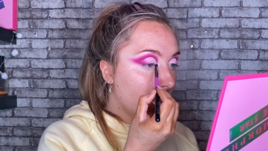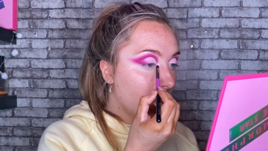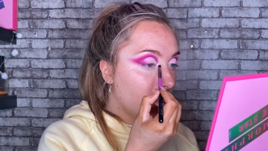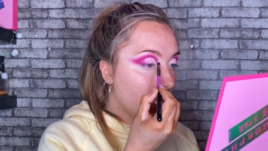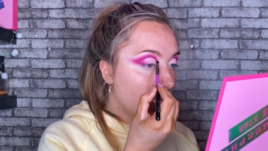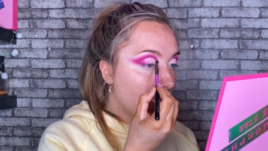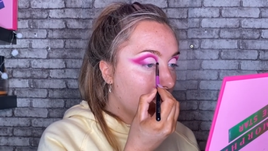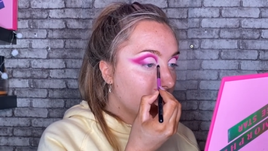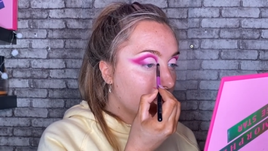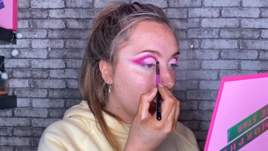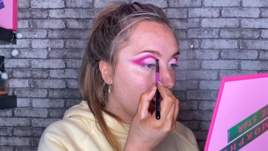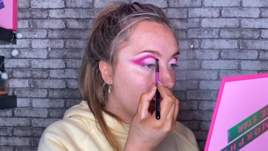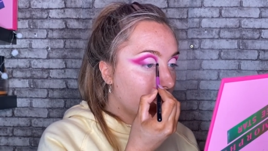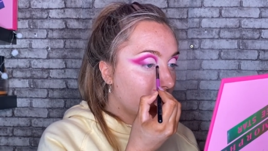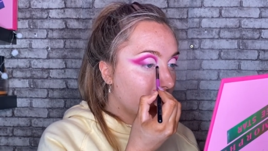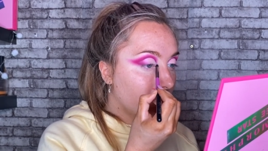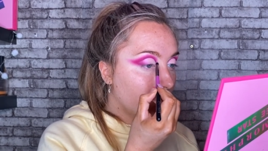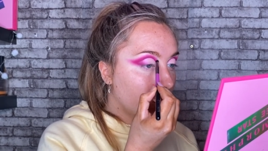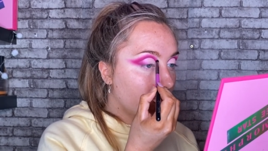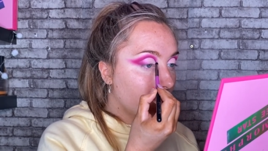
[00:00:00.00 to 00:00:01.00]
This shadow is
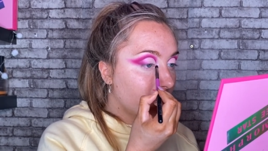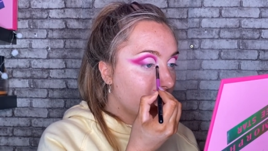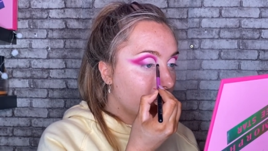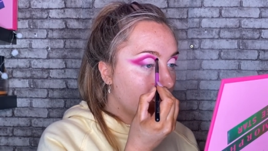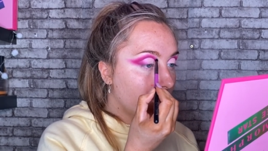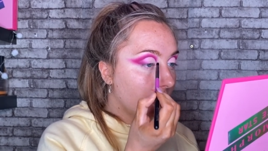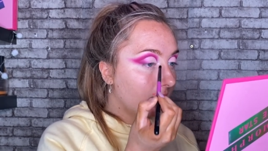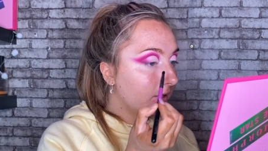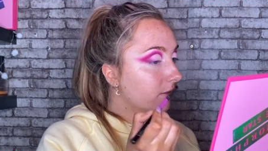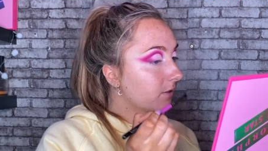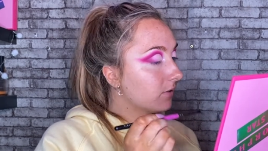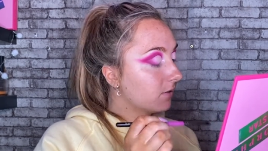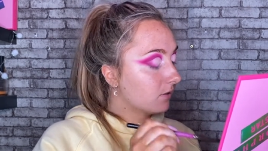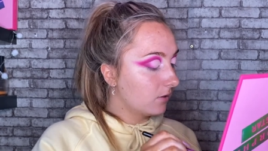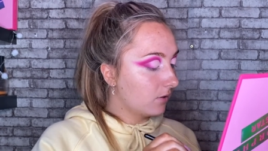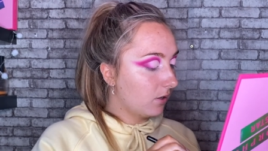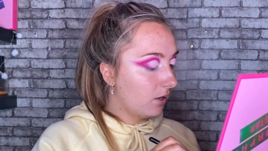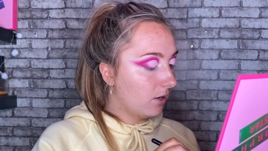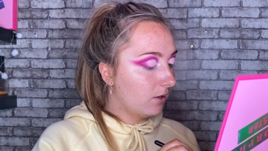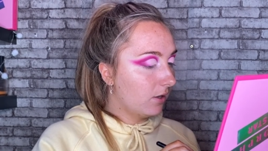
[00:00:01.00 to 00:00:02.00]
really, really nice.
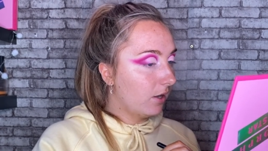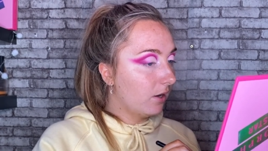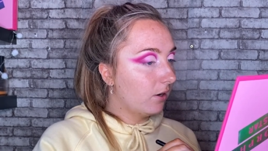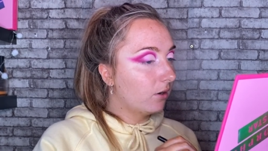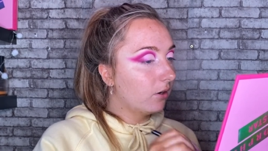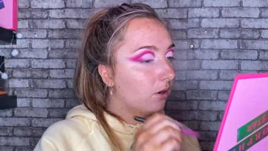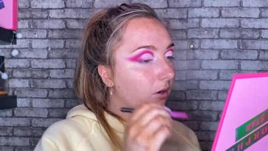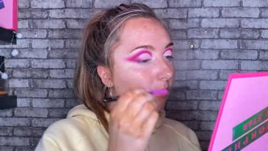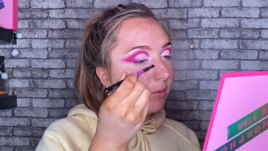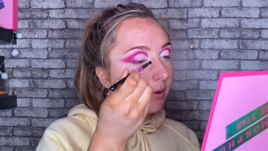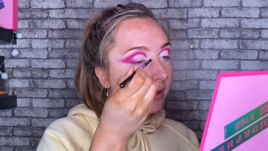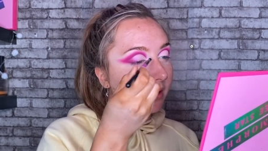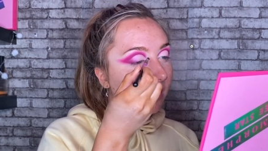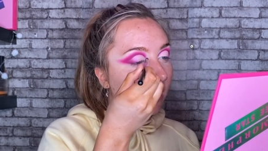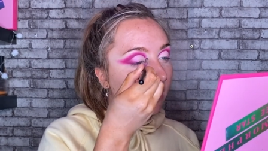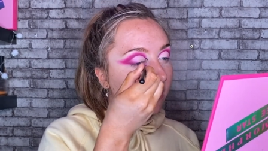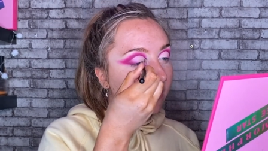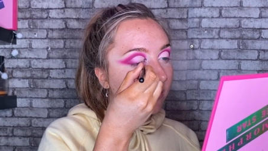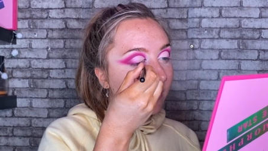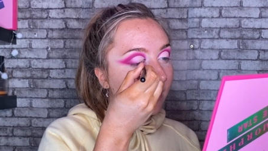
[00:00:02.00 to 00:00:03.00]
And then I'm gonna bring that
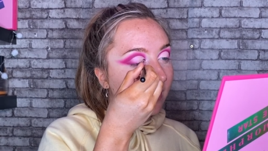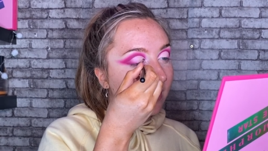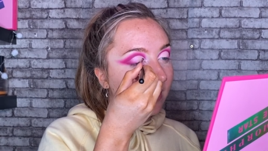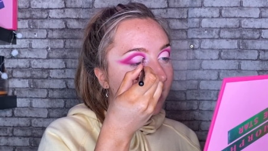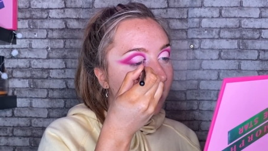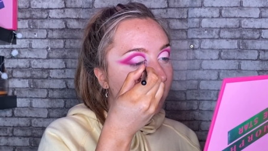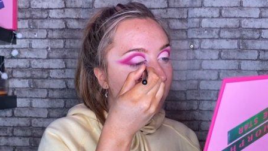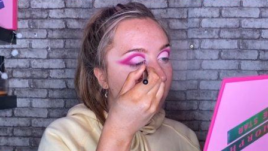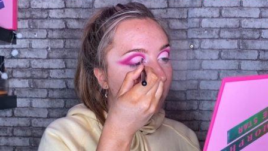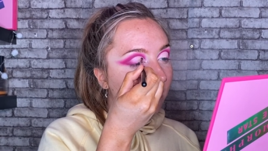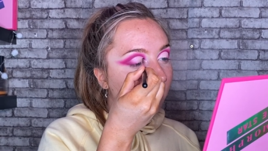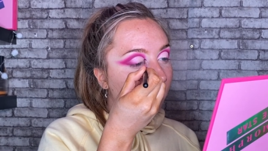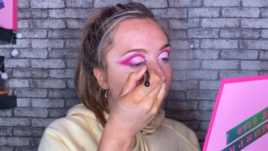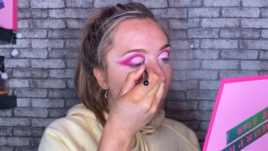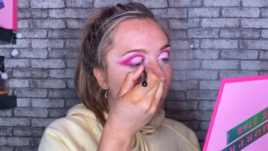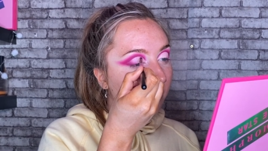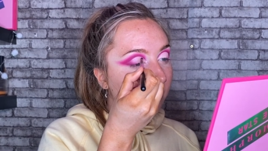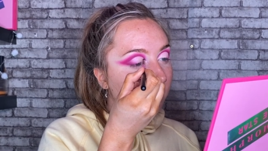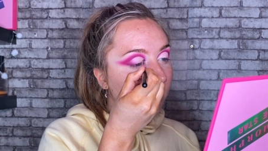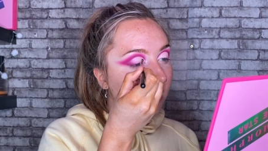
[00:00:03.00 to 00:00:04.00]
onto my lid because I
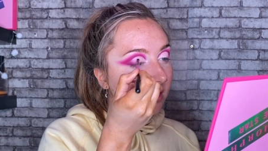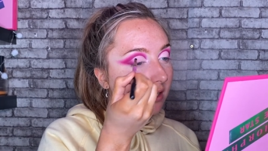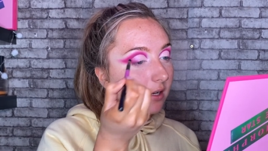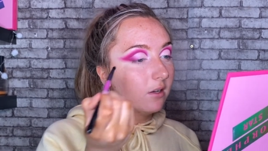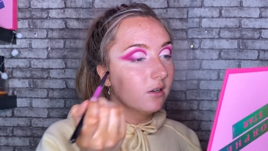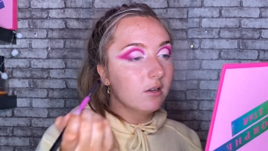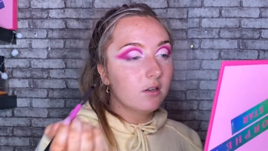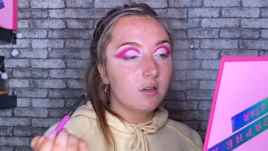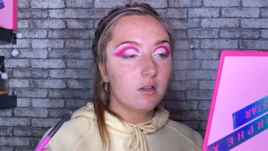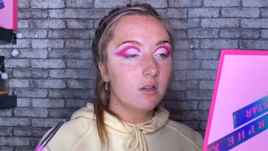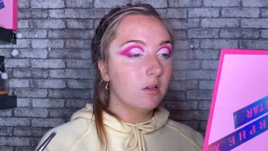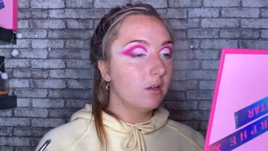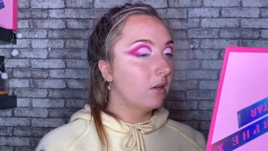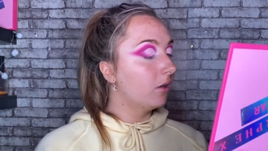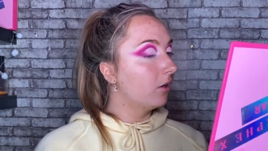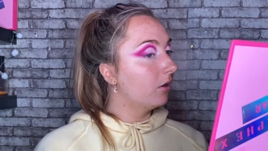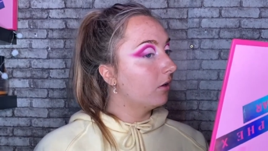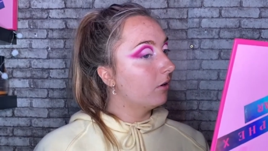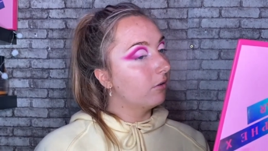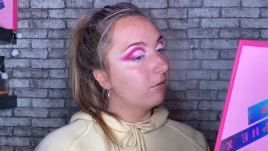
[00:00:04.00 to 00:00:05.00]
actually
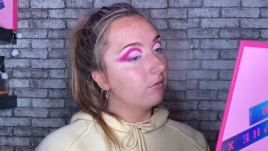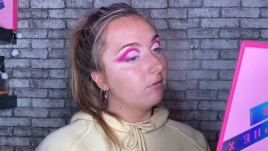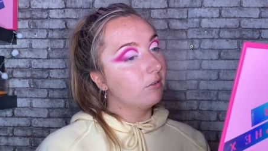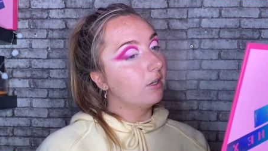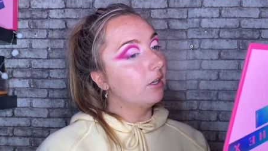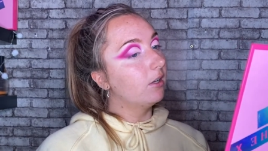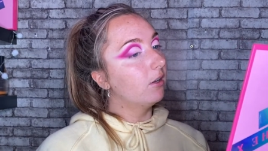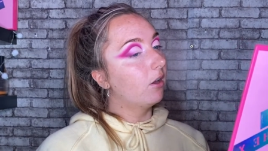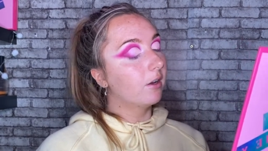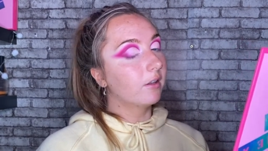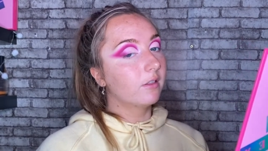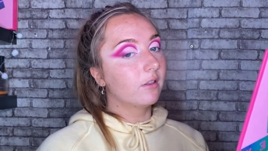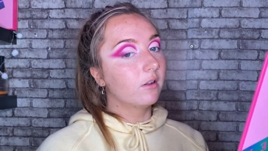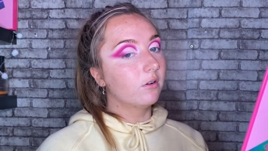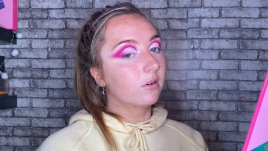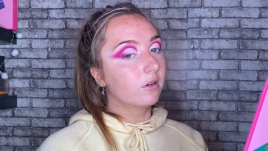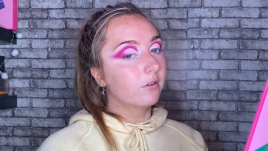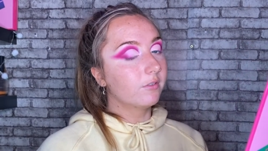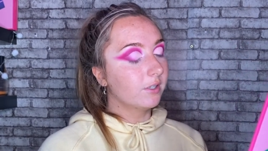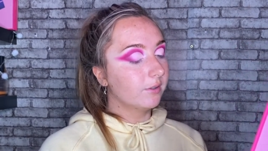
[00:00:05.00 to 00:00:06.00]
really like the
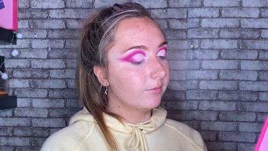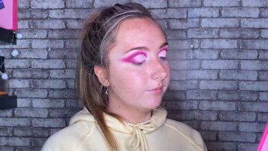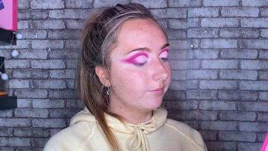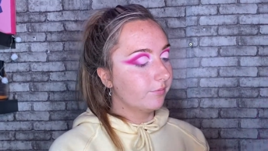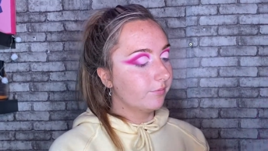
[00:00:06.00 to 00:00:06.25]
look of it.